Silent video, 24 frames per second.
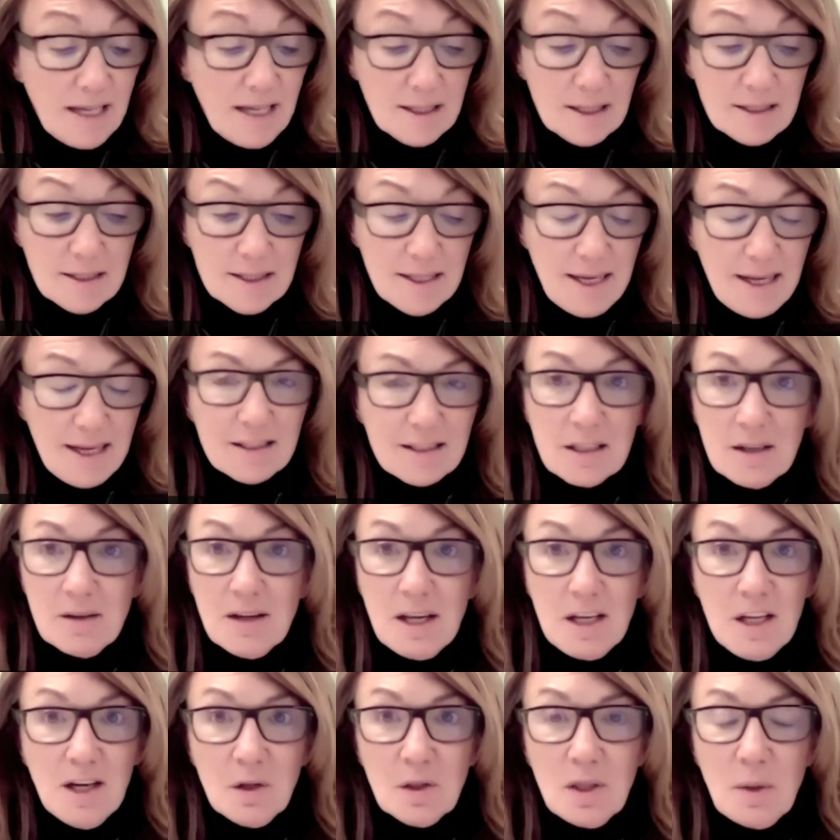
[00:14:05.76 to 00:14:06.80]
as I said,
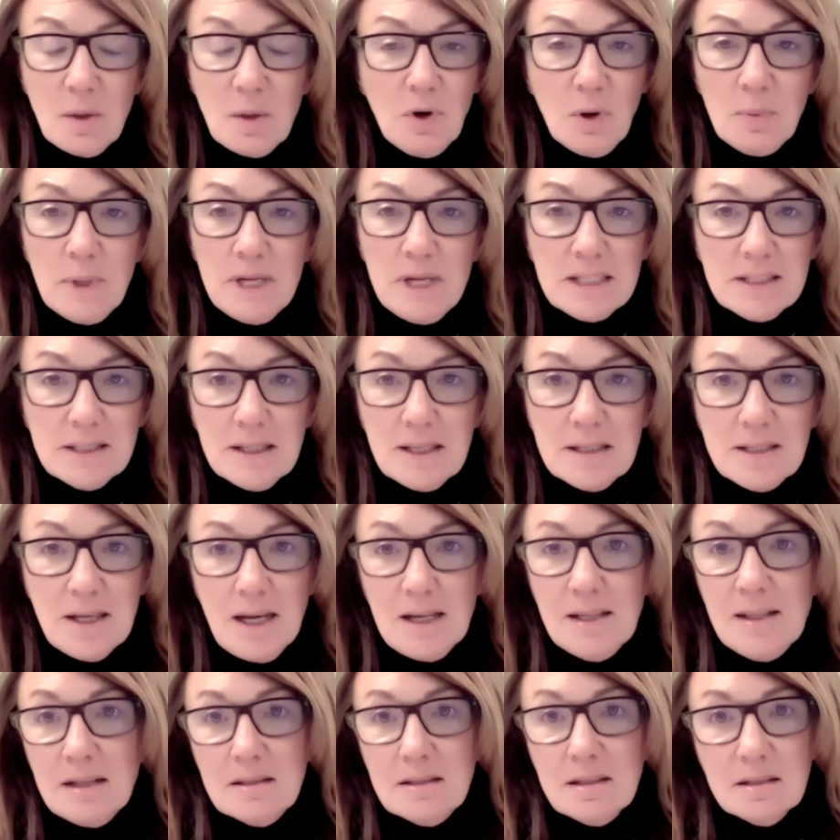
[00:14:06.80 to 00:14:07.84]
there probably isn't a
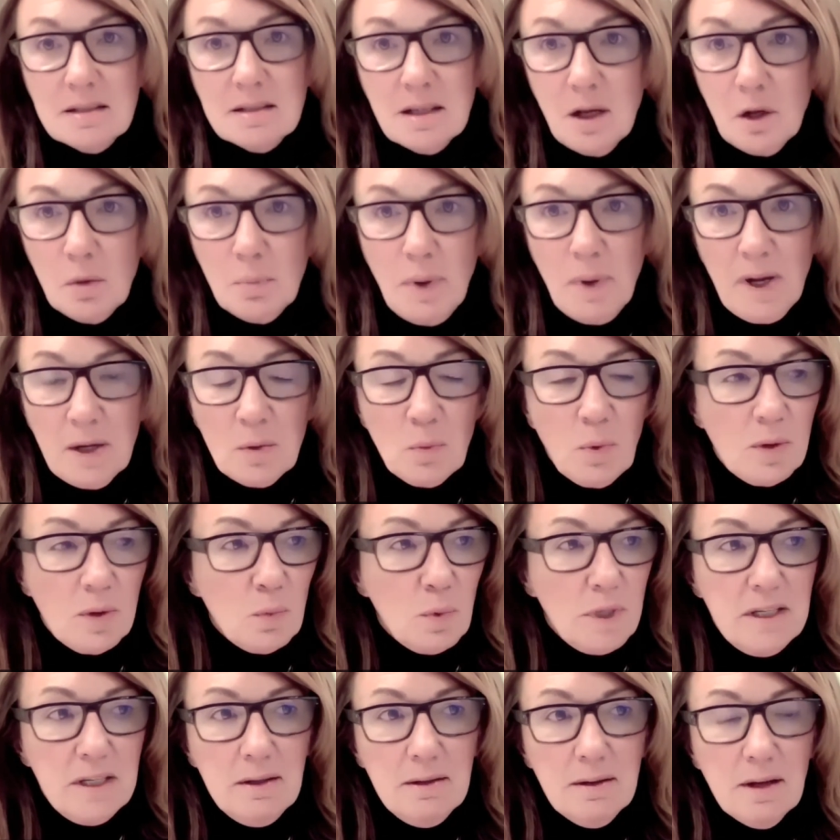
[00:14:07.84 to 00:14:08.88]
day that doesn't go by where
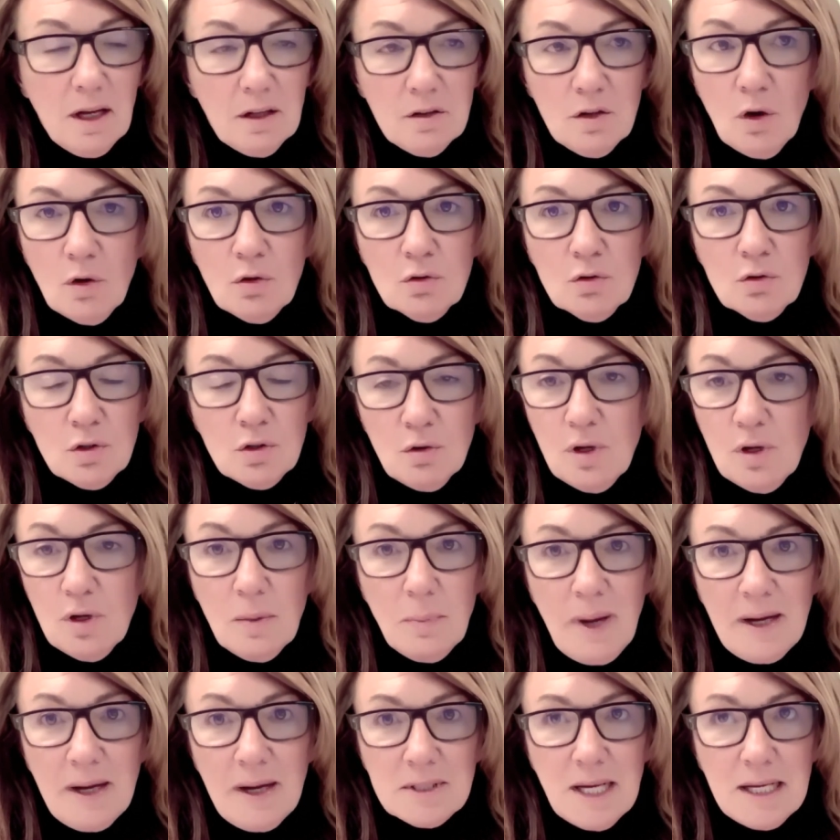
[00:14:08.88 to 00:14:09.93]
we are not talking
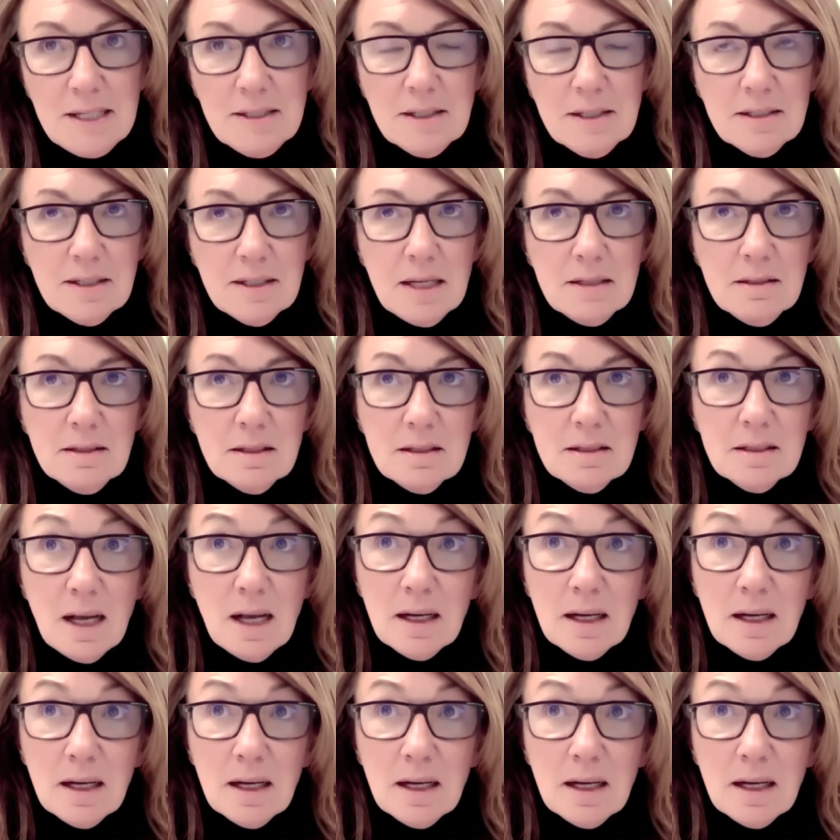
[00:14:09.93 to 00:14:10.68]
about data centers.